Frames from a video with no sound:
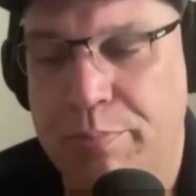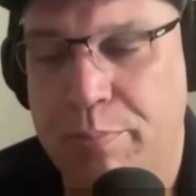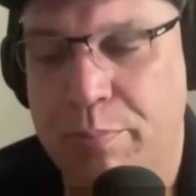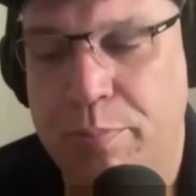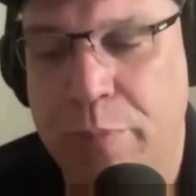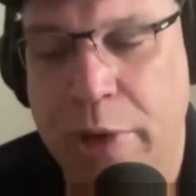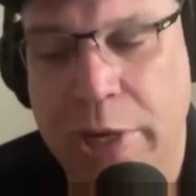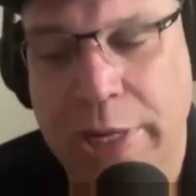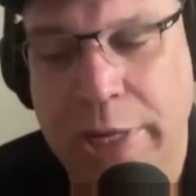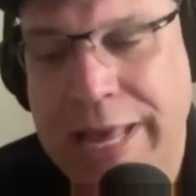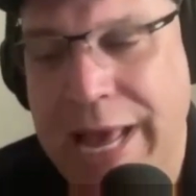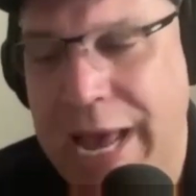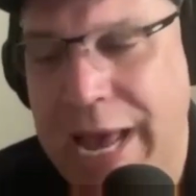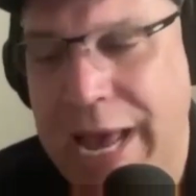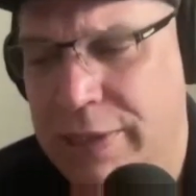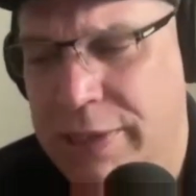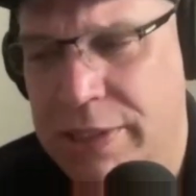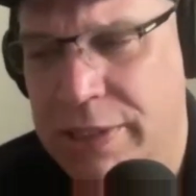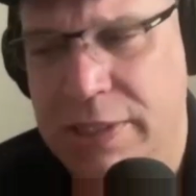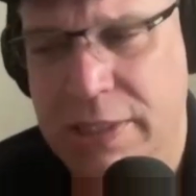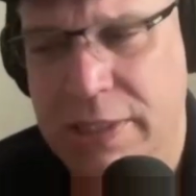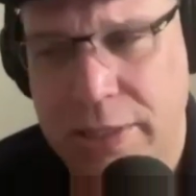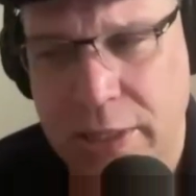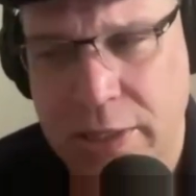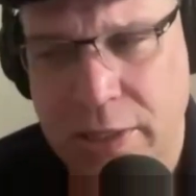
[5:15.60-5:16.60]
But yeah,
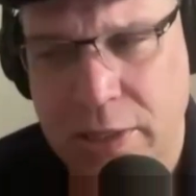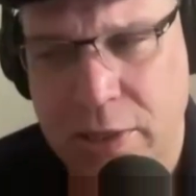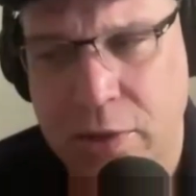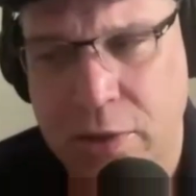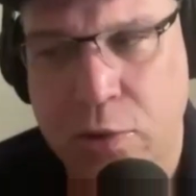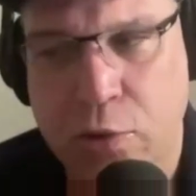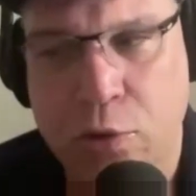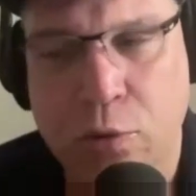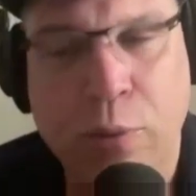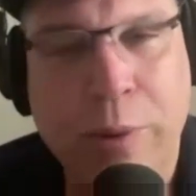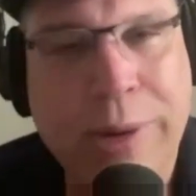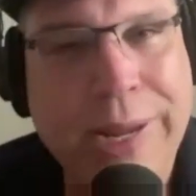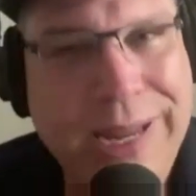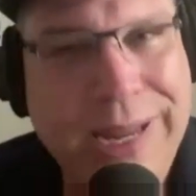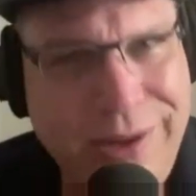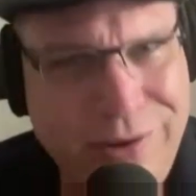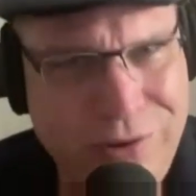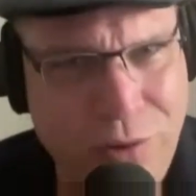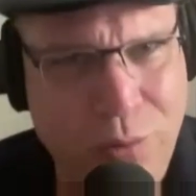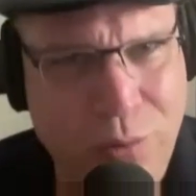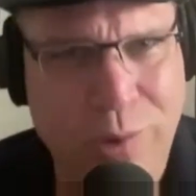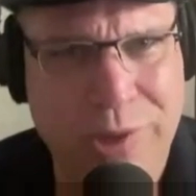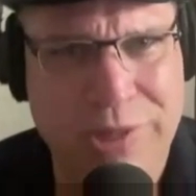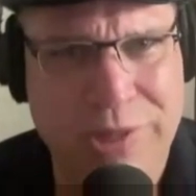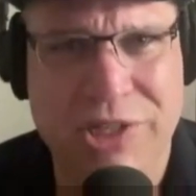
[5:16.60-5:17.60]
just the degree
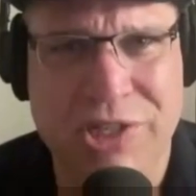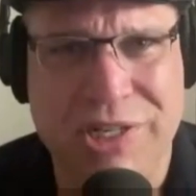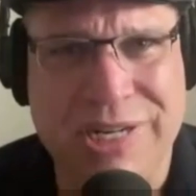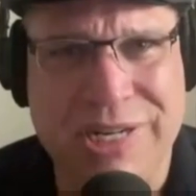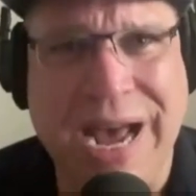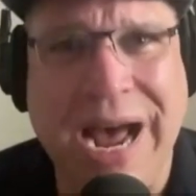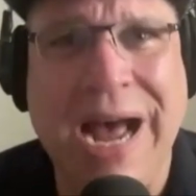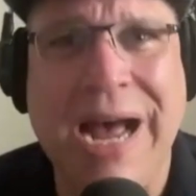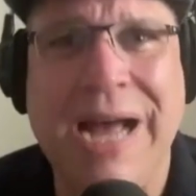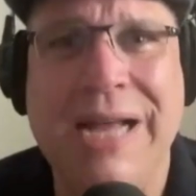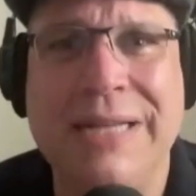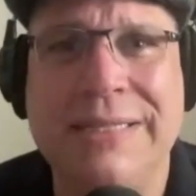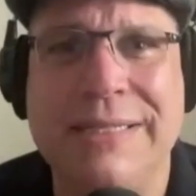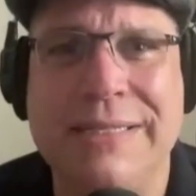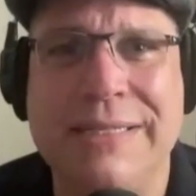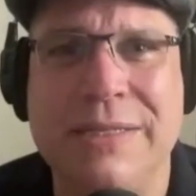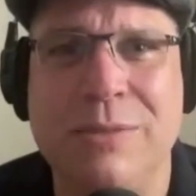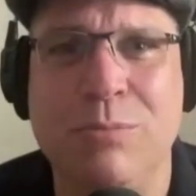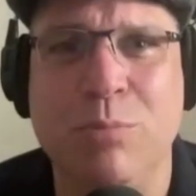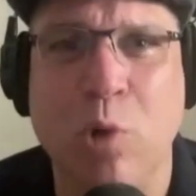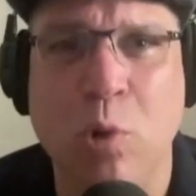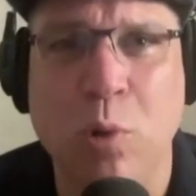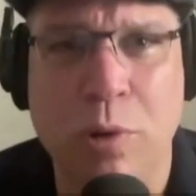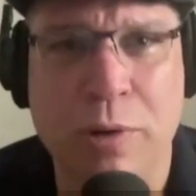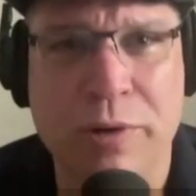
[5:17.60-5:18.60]
to which Todd
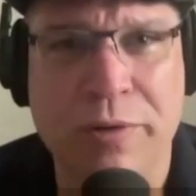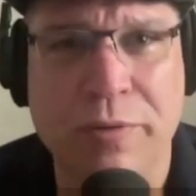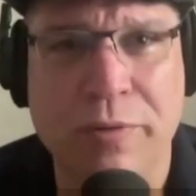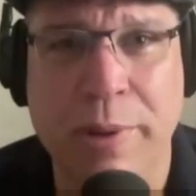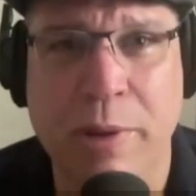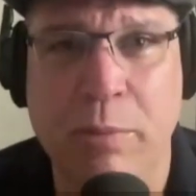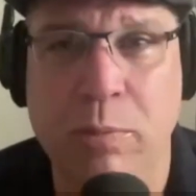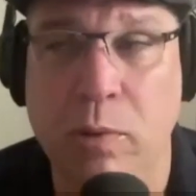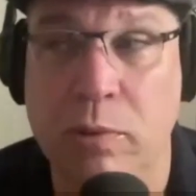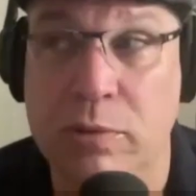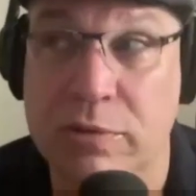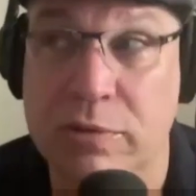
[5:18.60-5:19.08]
supports people.